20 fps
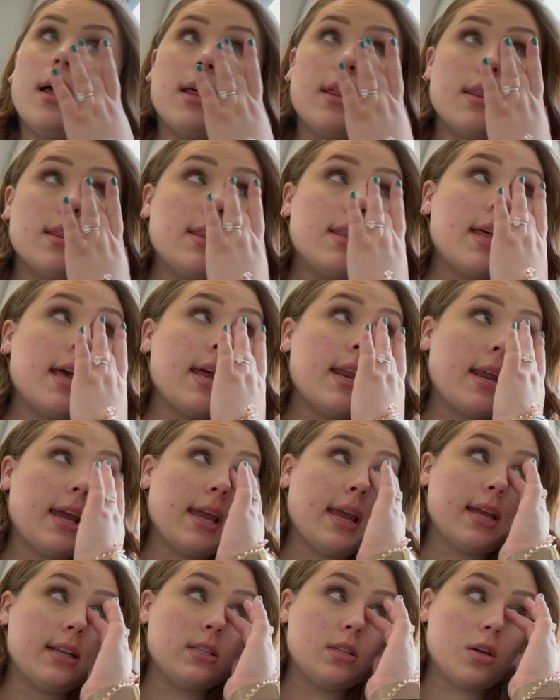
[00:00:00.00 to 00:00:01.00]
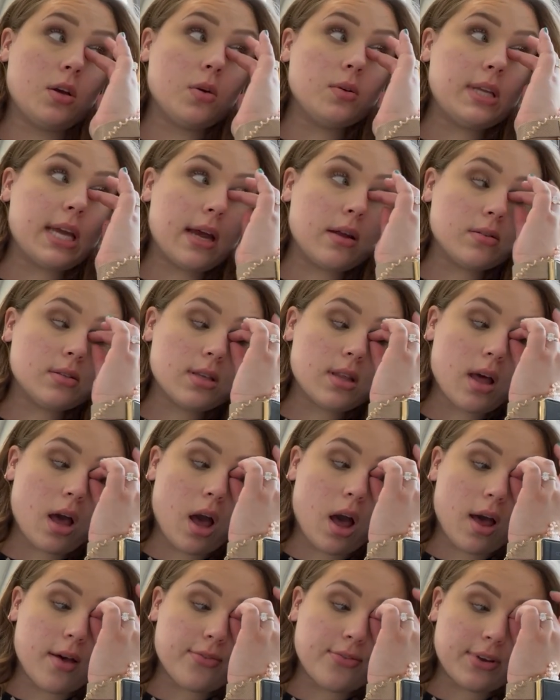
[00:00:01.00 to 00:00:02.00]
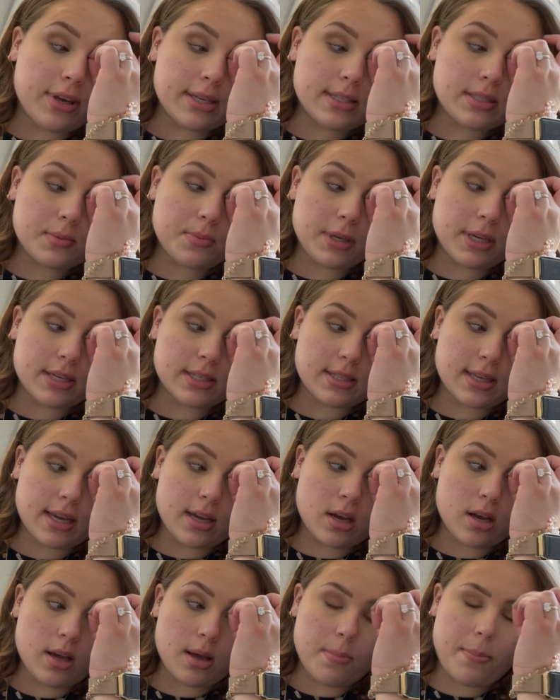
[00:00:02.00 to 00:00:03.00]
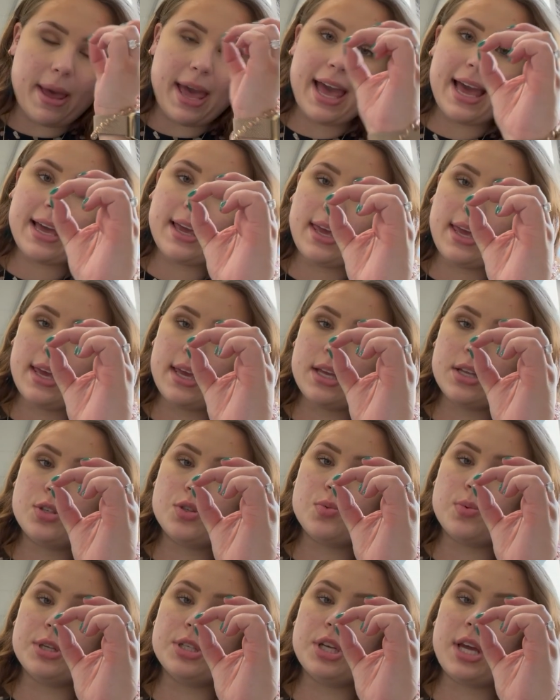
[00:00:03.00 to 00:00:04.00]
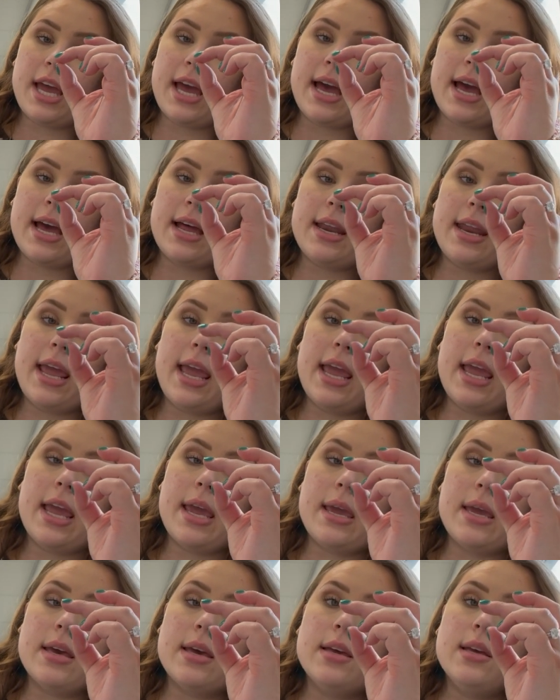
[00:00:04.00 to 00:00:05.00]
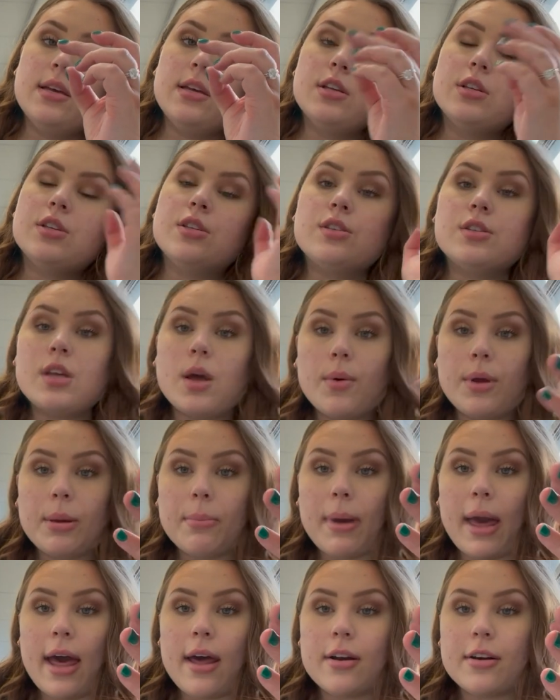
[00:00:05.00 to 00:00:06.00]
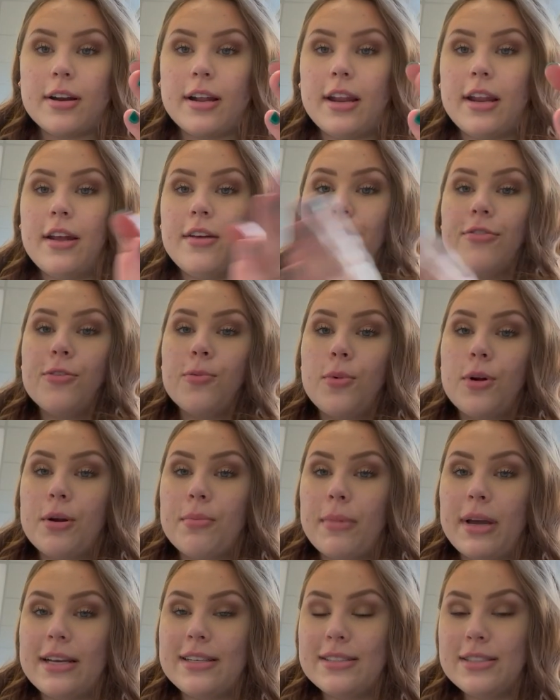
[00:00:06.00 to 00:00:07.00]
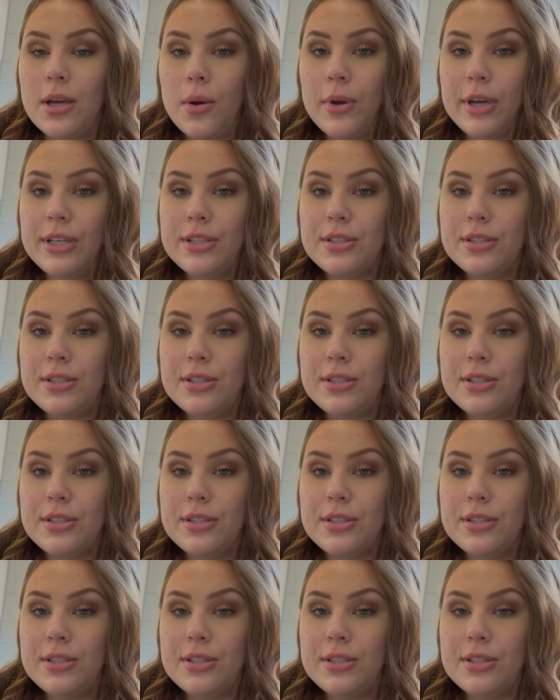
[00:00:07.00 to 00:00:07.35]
Then I had to go down to the office because I got a package which had a sewing pattern in it for one of my sewing